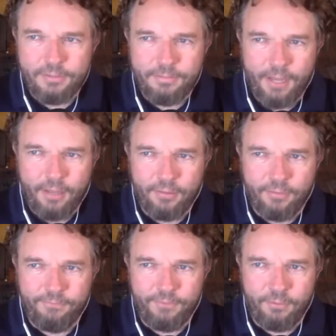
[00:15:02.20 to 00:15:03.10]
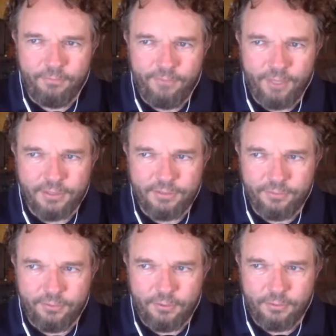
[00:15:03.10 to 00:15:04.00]
about the film
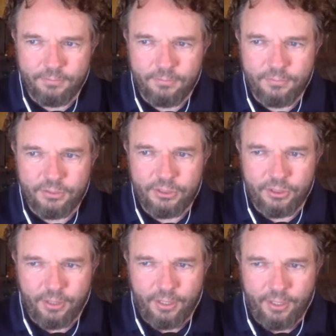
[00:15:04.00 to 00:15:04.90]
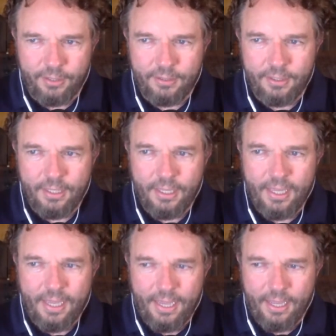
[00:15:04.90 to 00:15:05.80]
festival circuit
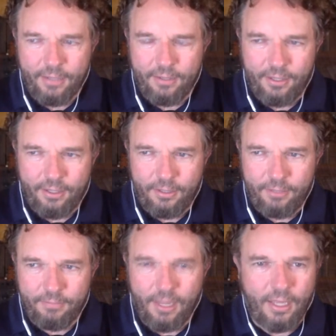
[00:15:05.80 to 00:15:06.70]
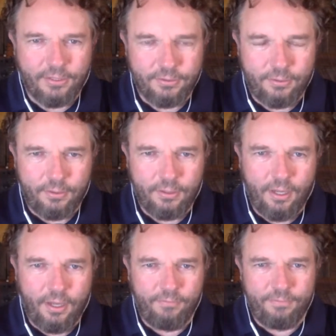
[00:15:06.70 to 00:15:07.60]
and the the hustle
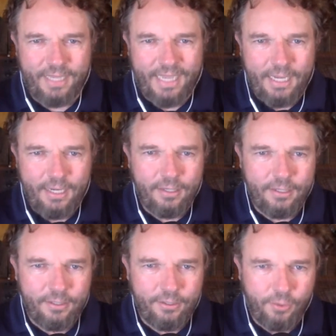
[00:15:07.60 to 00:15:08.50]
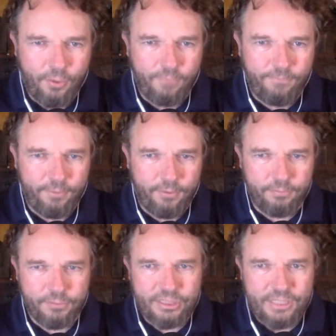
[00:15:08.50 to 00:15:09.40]
of getting your
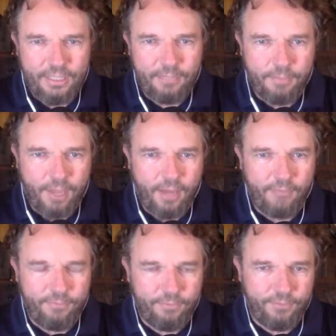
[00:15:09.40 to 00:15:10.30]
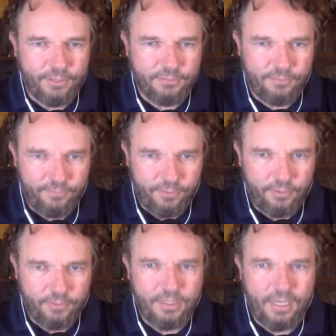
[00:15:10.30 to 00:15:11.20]
film seen by film festival
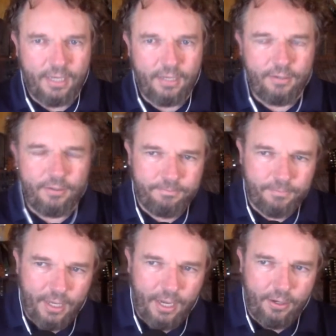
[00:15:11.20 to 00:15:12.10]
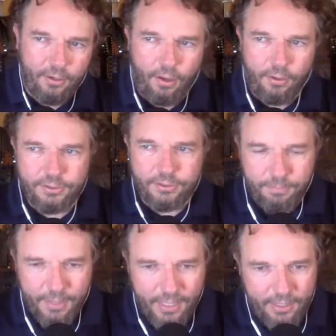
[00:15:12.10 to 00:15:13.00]
folks and and
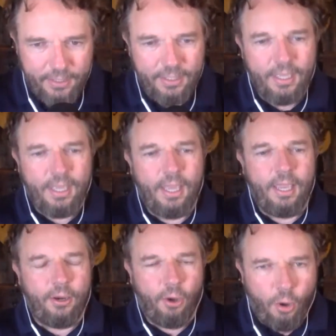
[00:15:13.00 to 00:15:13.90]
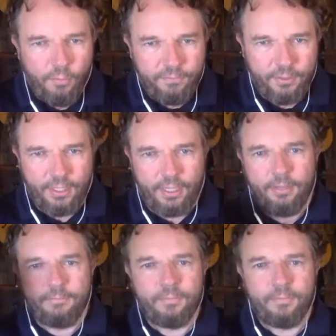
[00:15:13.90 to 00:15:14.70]
submitted and hopefully